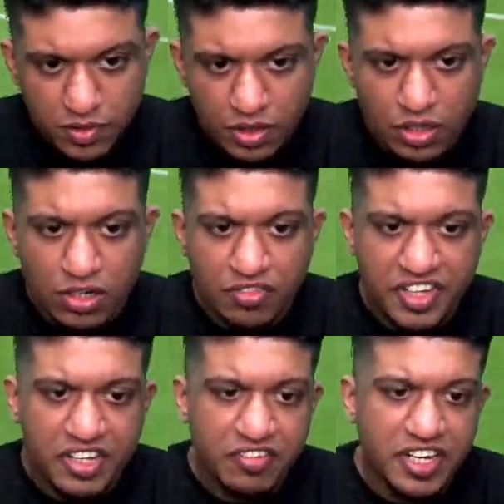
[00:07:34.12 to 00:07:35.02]

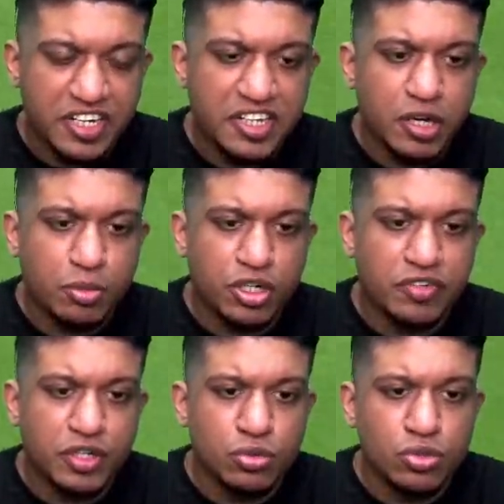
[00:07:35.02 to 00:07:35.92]
We hit the opponent
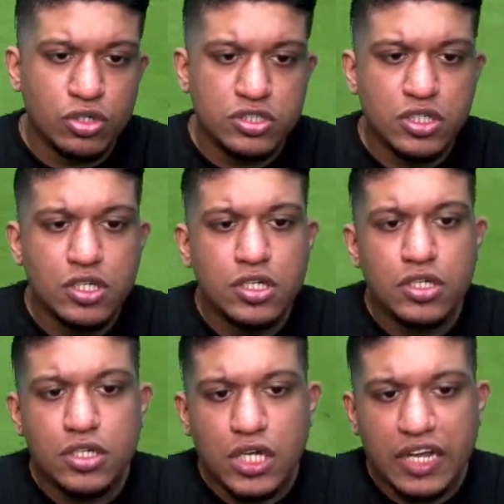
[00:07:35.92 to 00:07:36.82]
with 2 goals.
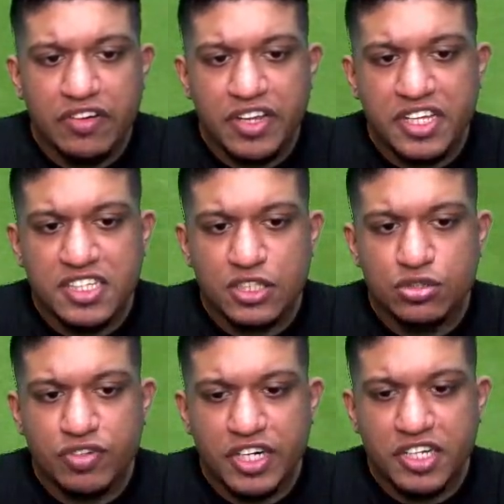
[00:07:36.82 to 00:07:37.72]
However, he's
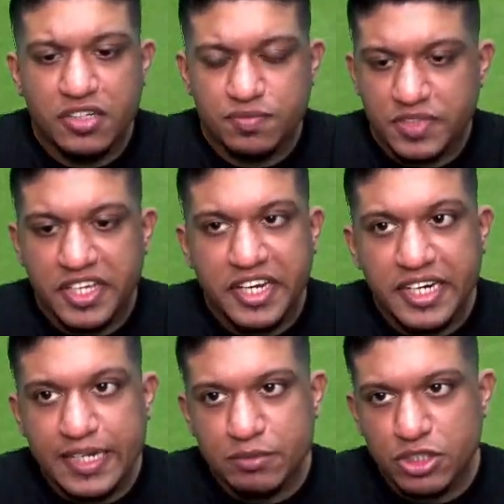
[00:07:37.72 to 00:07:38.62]
Ansu Fati. He
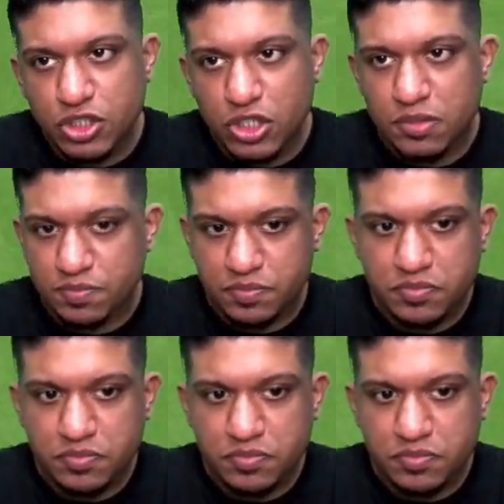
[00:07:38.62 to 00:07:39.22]
green times the shot.